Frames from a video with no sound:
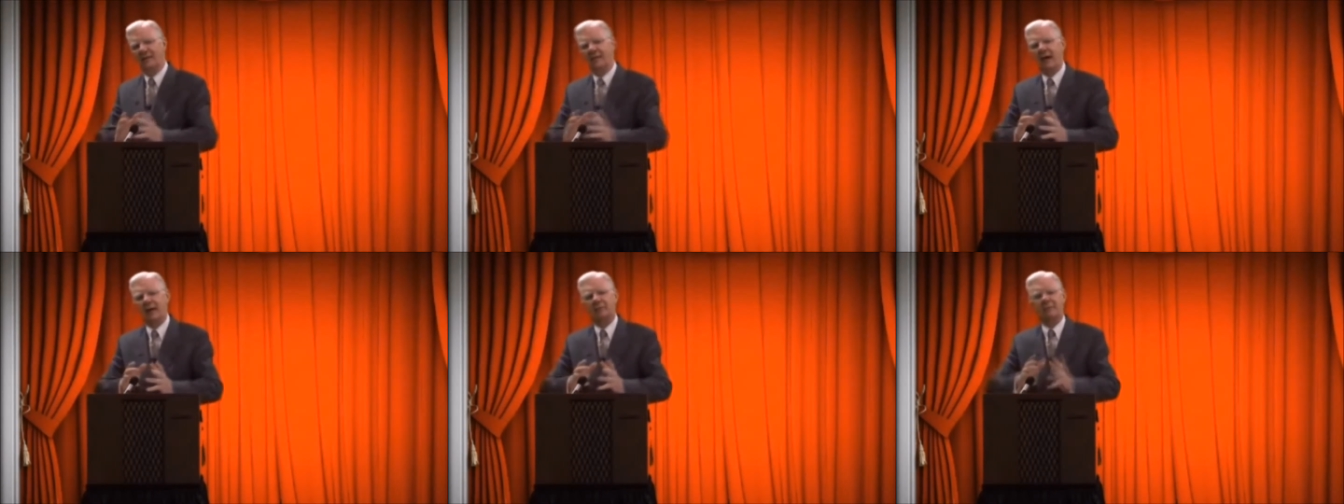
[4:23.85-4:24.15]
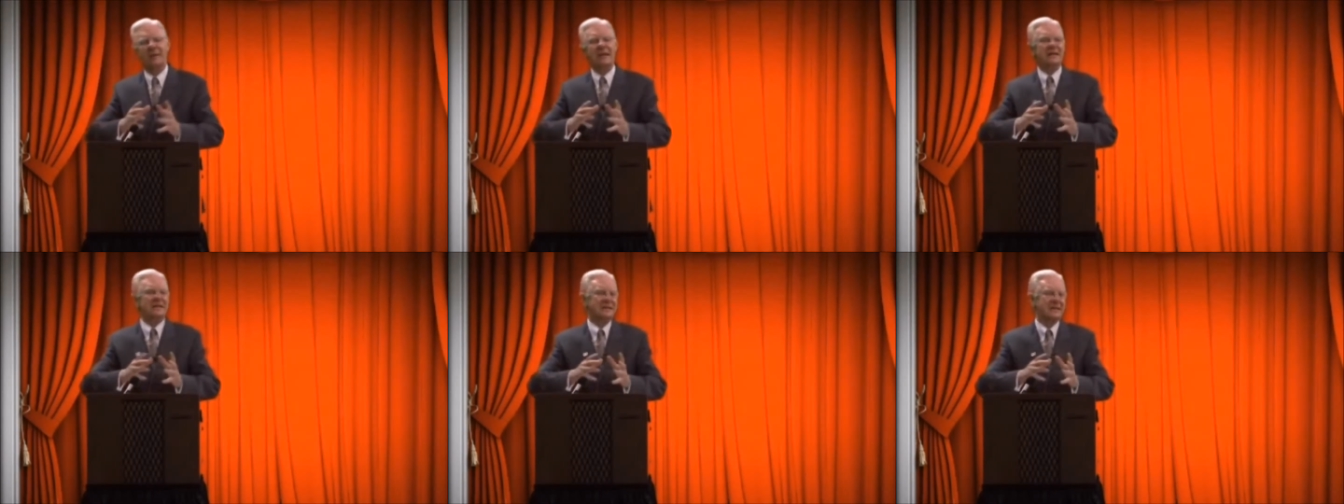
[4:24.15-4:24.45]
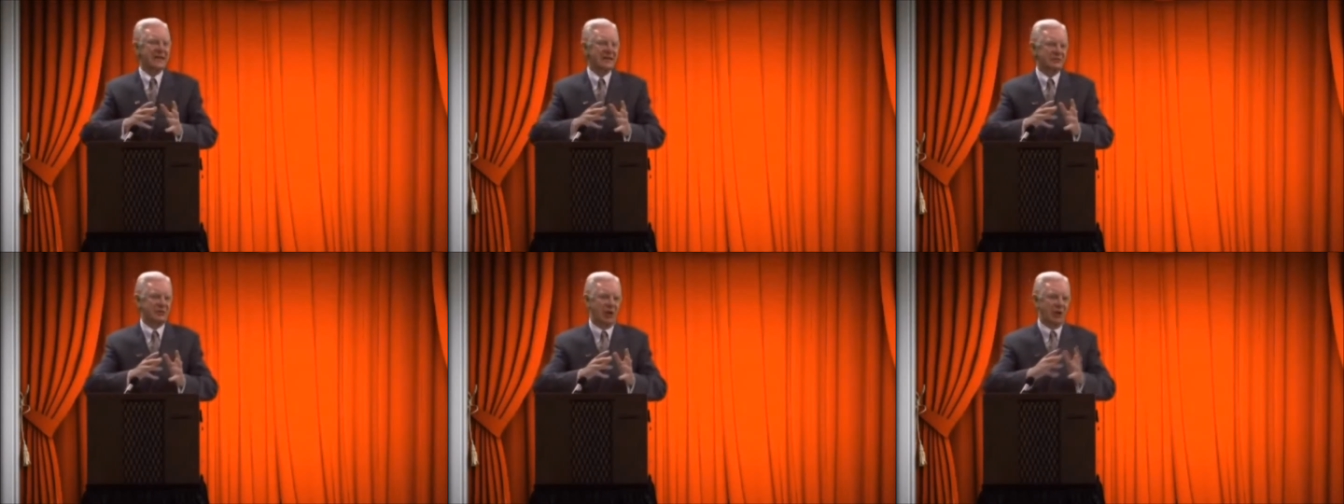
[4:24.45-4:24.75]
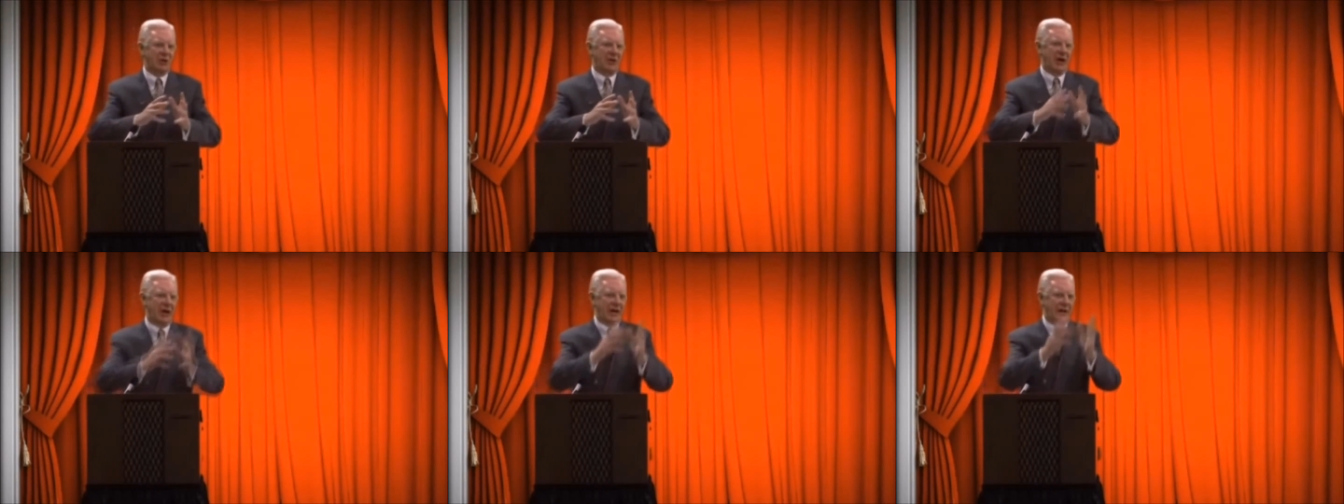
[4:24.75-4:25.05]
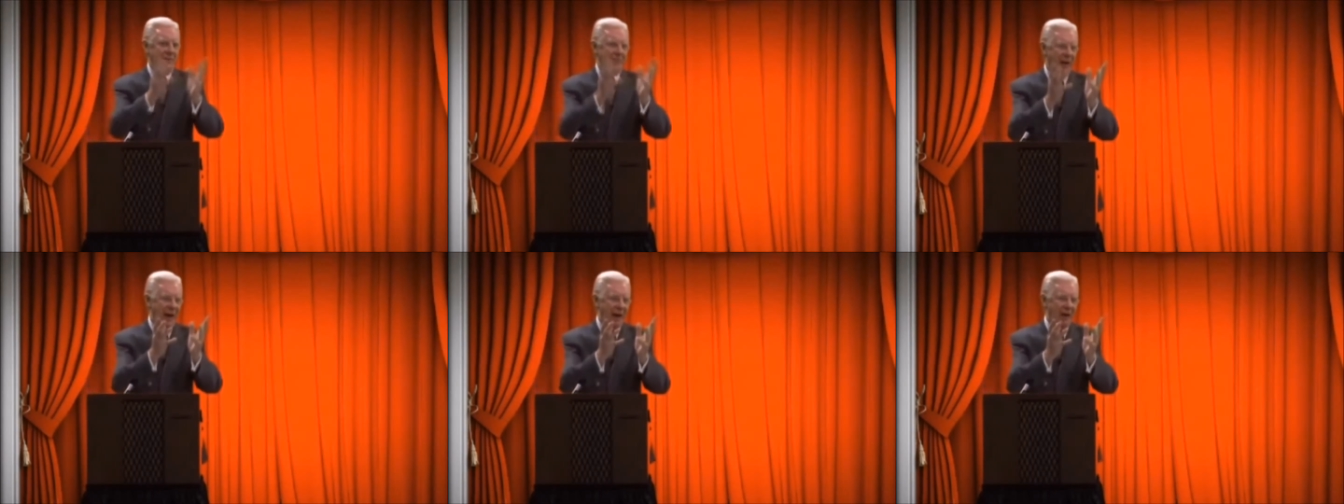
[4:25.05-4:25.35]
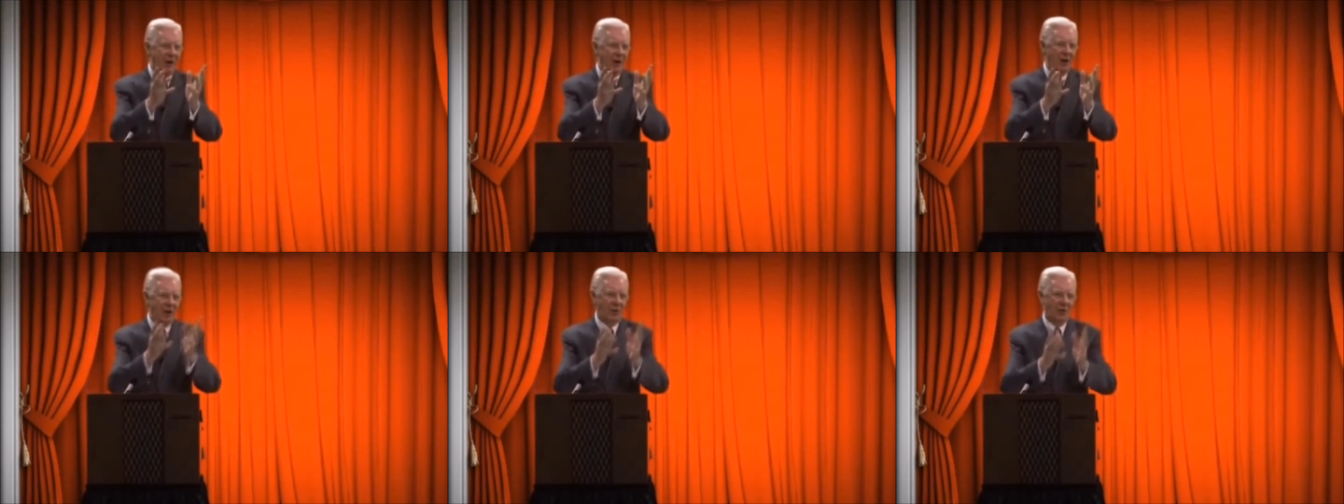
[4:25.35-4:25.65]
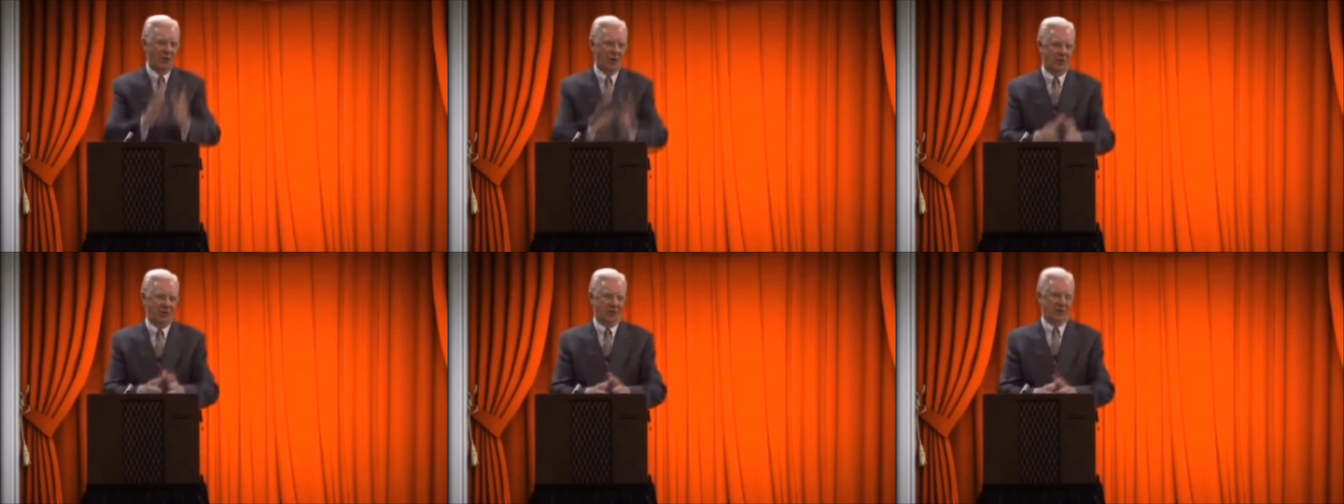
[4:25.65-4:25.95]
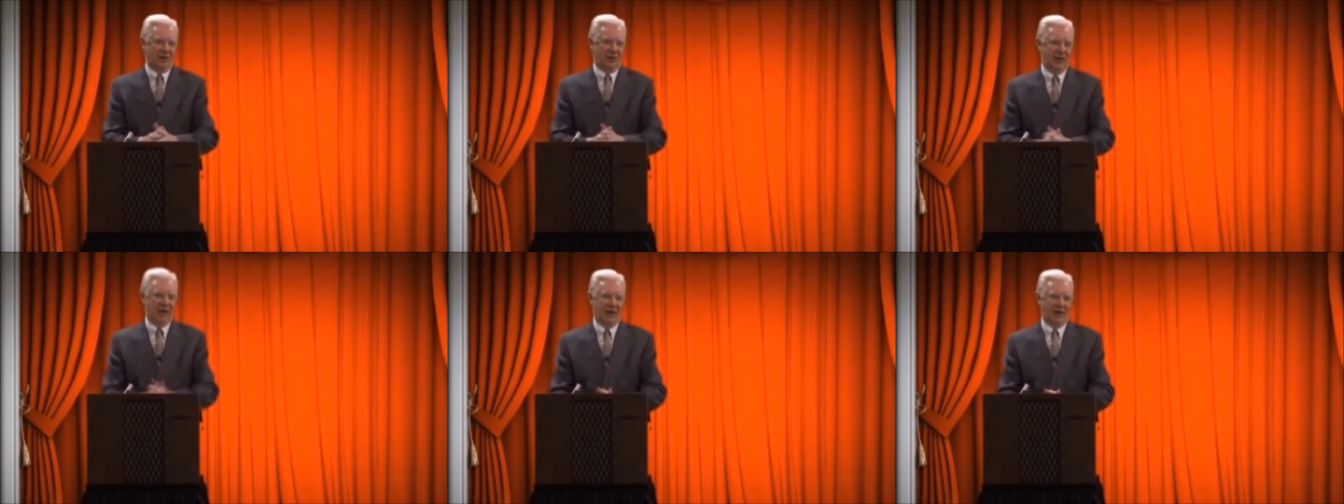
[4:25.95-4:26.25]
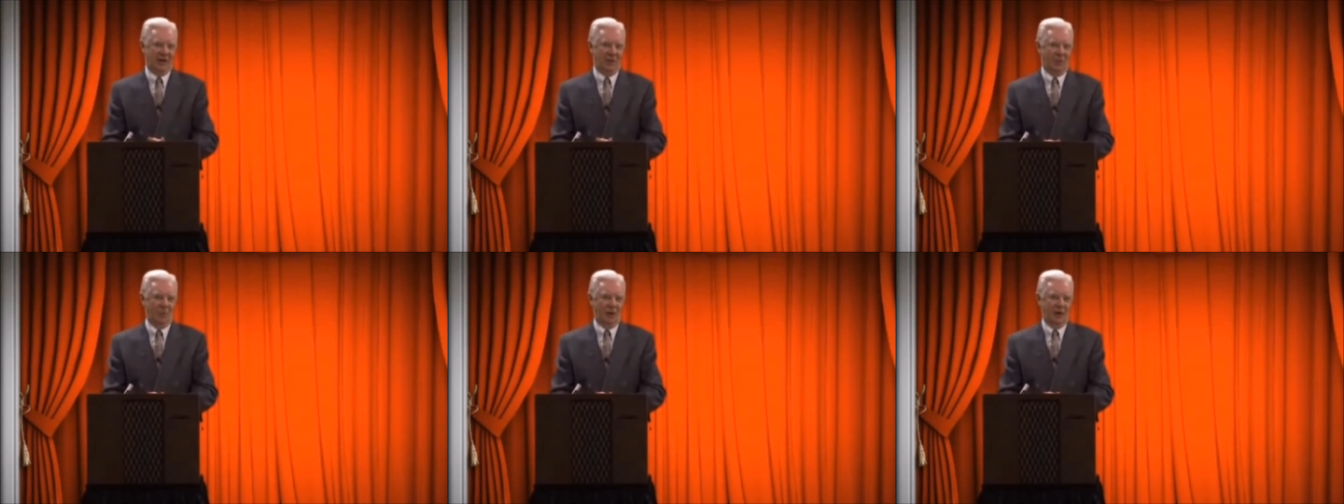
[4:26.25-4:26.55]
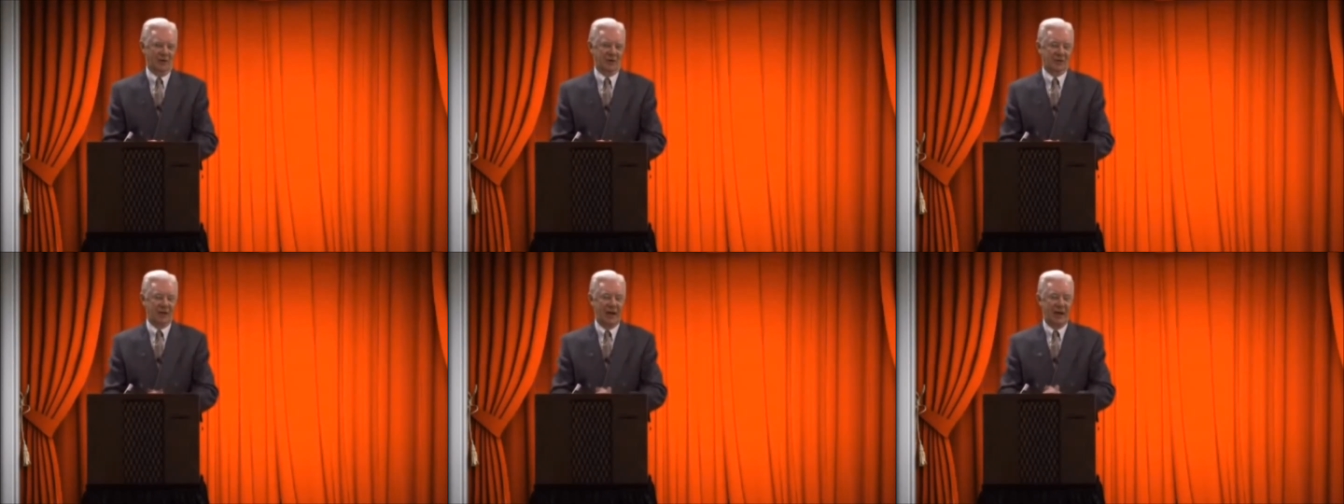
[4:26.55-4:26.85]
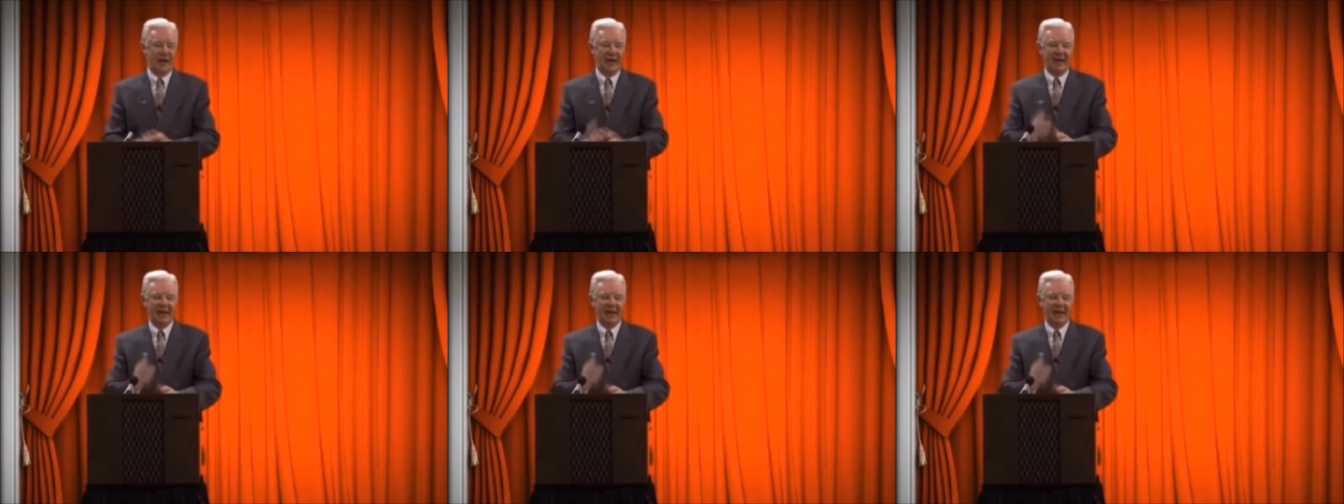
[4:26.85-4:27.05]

that means things are getting better or they're getting worse.